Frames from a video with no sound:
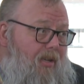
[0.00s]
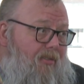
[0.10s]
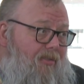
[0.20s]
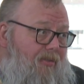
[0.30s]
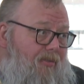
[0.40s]

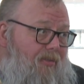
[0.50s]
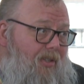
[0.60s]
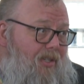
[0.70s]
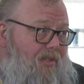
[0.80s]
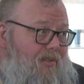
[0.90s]
if
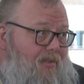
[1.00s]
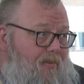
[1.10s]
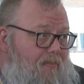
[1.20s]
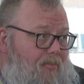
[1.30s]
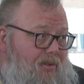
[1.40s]
you just
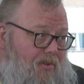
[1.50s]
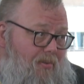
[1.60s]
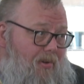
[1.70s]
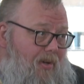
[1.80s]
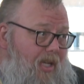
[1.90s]
push
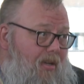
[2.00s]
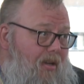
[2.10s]
through it.